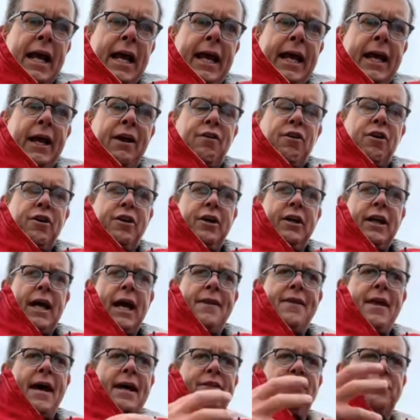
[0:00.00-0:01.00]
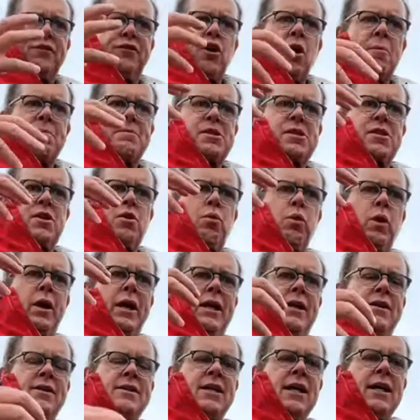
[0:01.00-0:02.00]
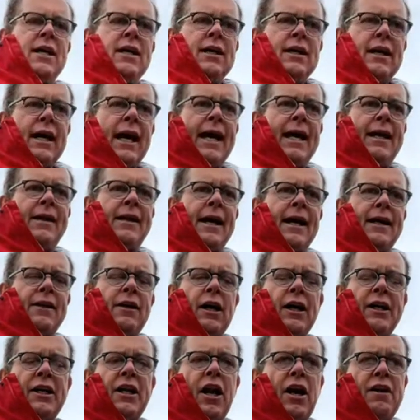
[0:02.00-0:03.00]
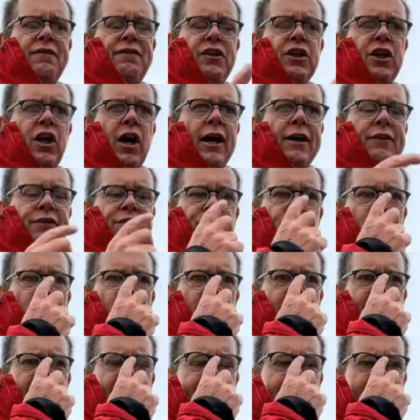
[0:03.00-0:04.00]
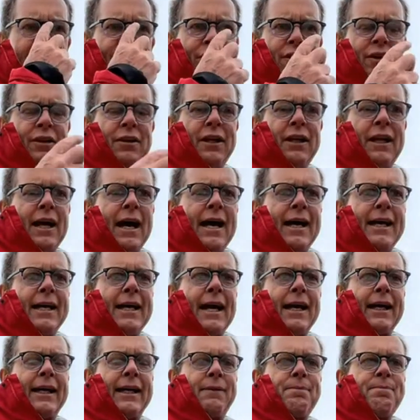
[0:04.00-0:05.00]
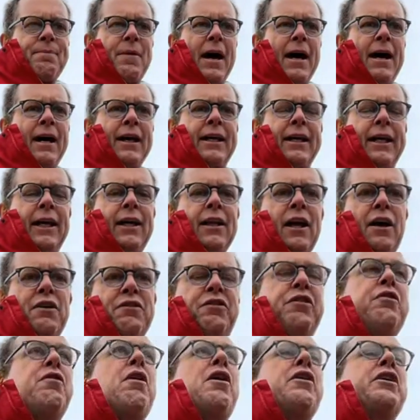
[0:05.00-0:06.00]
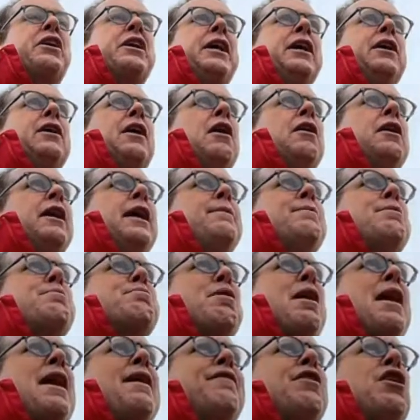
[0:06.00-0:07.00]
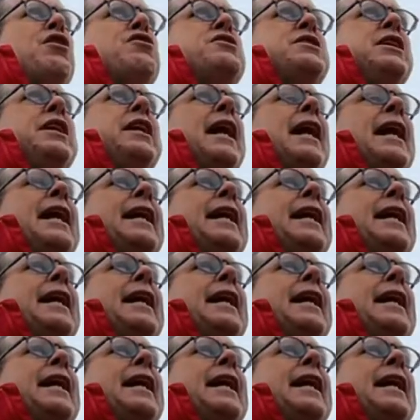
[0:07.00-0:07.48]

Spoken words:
hair on it, and that stops the wind. And I don't know if you guys saw Kevin did a Kilo Zero, Kilo Lima Bravo did